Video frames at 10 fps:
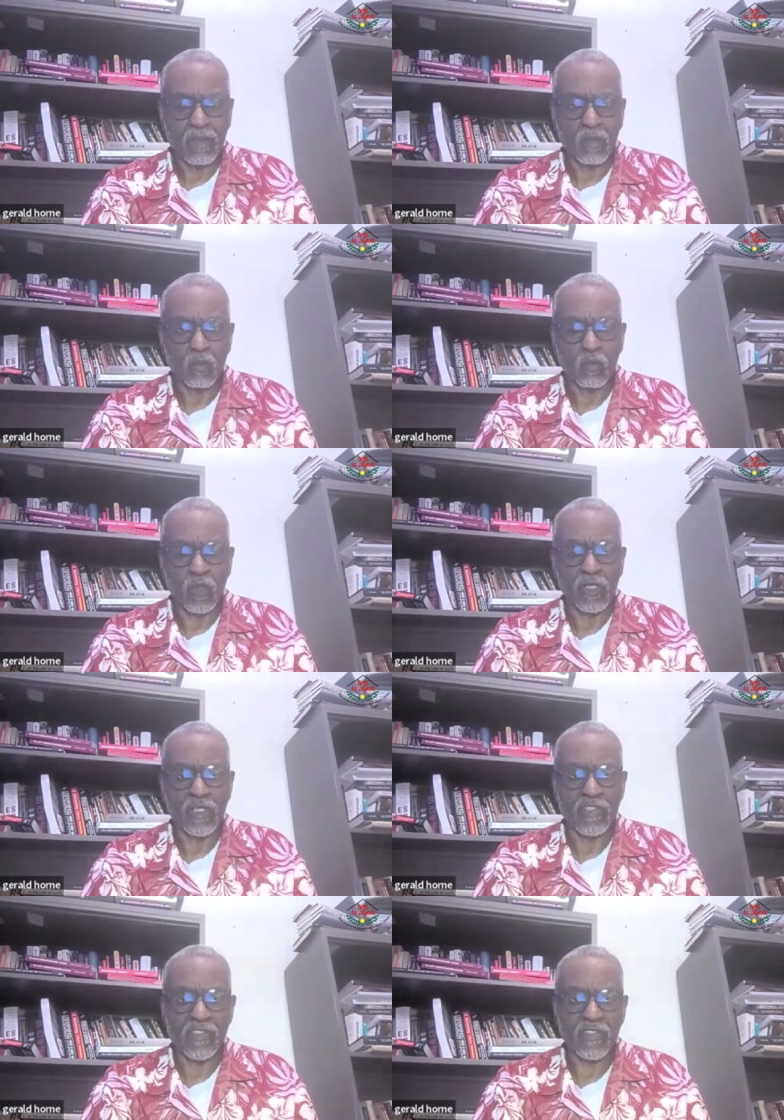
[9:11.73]

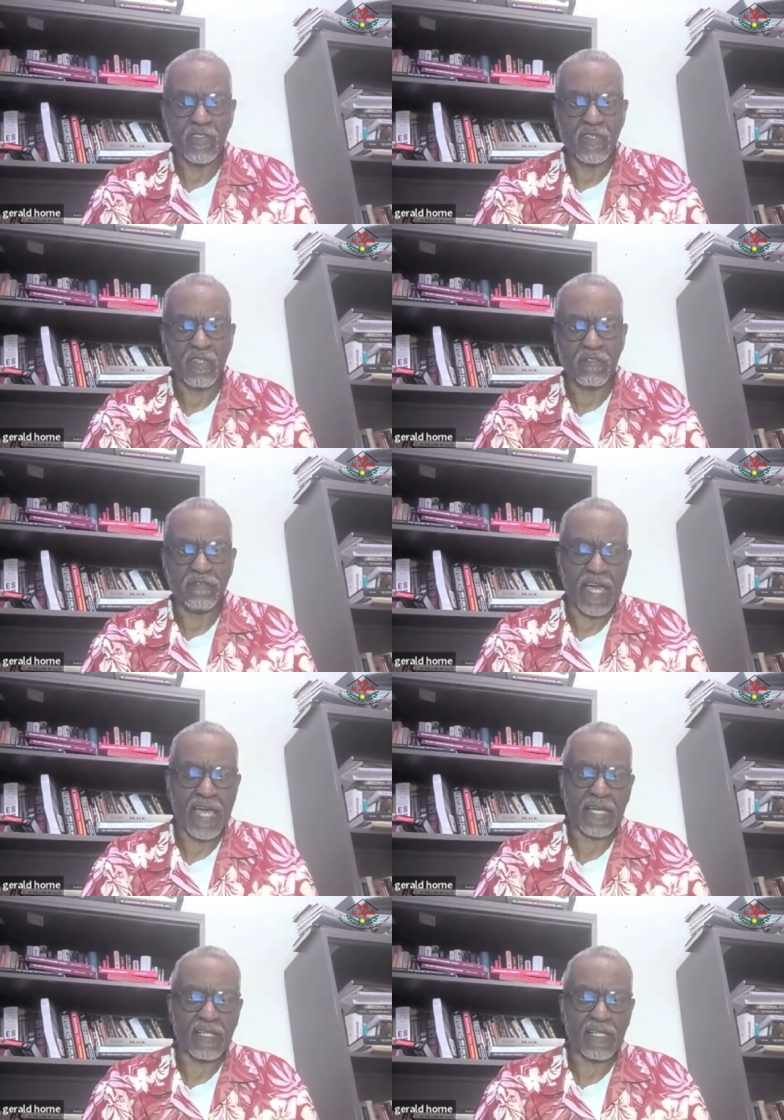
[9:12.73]
was the
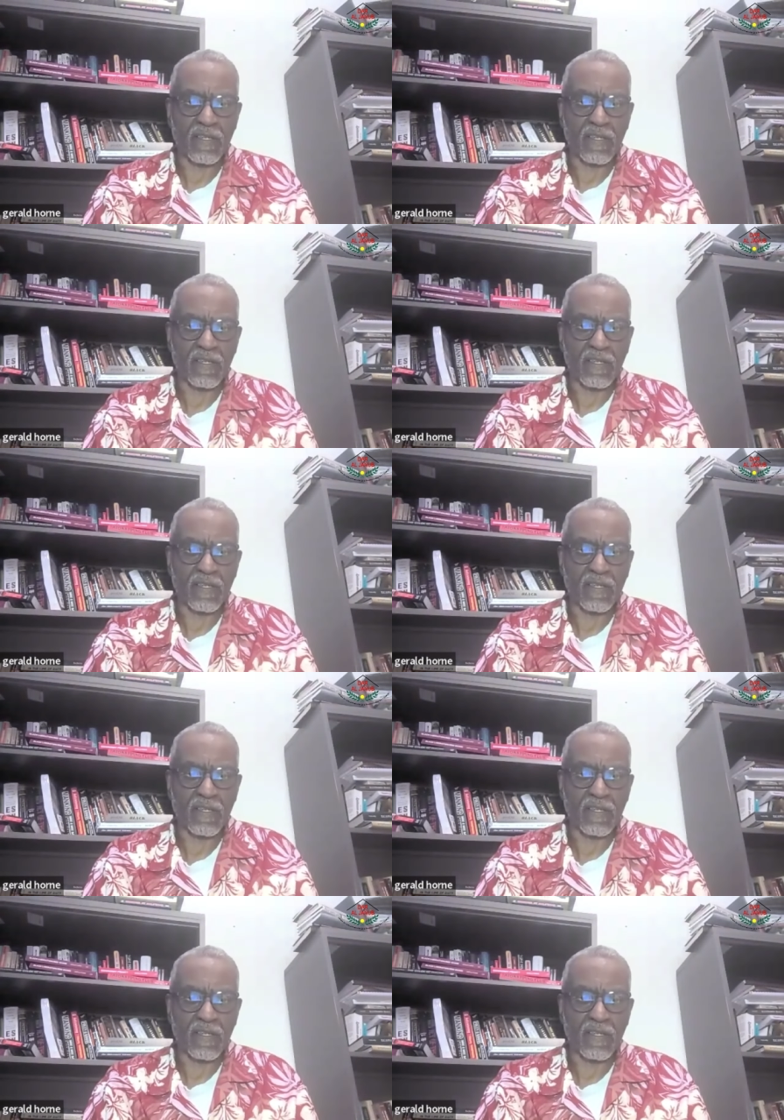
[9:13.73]
fact